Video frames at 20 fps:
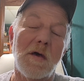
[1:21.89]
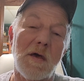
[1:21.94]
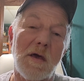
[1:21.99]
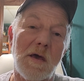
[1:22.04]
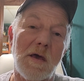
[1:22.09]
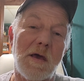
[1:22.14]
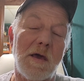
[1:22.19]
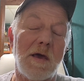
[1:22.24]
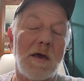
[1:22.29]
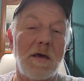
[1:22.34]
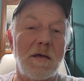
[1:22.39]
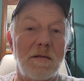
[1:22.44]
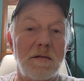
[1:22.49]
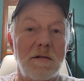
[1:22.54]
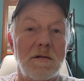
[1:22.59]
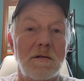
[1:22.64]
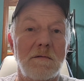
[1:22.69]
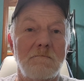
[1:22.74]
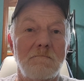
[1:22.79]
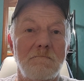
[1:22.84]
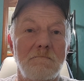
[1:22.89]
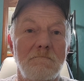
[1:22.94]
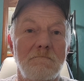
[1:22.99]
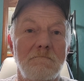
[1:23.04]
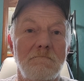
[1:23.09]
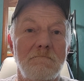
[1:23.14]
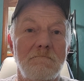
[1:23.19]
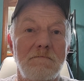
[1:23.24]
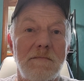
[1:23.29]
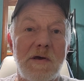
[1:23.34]
and
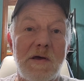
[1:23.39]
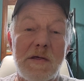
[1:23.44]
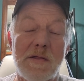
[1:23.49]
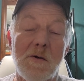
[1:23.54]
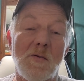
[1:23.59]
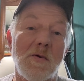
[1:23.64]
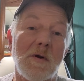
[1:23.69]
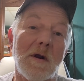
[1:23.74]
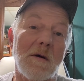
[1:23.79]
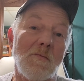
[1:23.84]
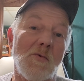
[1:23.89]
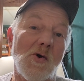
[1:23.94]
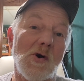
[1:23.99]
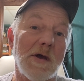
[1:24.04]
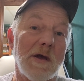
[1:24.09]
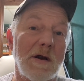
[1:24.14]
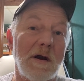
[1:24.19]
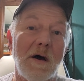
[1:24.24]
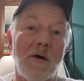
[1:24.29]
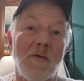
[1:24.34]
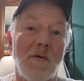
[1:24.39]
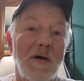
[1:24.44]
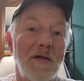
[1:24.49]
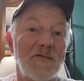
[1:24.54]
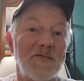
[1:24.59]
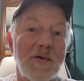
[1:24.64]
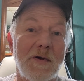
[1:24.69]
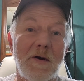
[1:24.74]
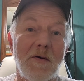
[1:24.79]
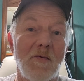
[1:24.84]
either what I'm working on
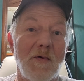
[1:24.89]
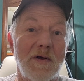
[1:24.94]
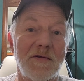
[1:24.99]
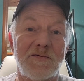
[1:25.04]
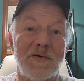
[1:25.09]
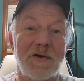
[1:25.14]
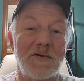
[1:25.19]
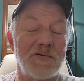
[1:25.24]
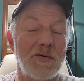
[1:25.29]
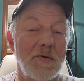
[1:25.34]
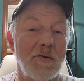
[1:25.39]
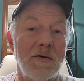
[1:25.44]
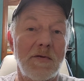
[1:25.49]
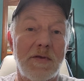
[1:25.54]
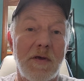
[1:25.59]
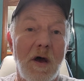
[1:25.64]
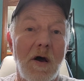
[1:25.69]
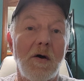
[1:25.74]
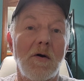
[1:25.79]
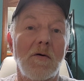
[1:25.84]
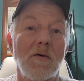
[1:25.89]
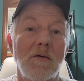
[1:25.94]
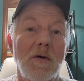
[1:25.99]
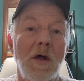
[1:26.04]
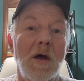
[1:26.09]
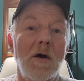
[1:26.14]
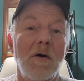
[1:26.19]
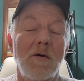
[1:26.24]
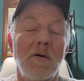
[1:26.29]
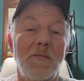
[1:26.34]
Wednesday or Wednesday Show and Tell
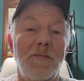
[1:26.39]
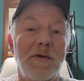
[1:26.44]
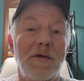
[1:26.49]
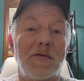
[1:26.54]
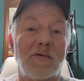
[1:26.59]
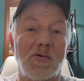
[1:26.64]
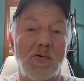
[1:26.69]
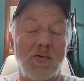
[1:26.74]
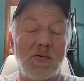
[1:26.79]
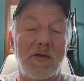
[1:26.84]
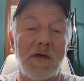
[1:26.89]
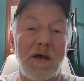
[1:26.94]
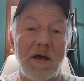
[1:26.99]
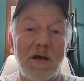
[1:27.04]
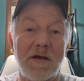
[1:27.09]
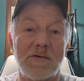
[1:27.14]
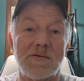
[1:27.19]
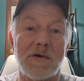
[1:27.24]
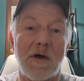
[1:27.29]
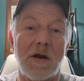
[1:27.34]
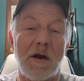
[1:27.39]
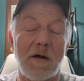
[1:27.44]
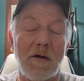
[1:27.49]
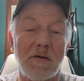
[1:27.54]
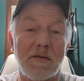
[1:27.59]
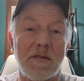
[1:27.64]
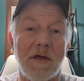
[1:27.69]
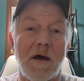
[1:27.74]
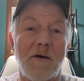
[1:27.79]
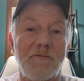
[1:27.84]
will be 2 days that
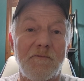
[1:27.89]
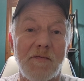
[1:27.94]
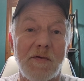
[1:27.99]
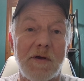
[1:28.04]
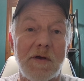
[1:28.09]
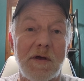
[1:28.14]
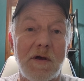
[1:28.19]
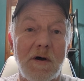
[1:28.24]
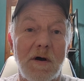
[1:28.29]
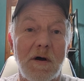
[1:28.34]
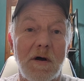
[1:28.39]
I'll definitely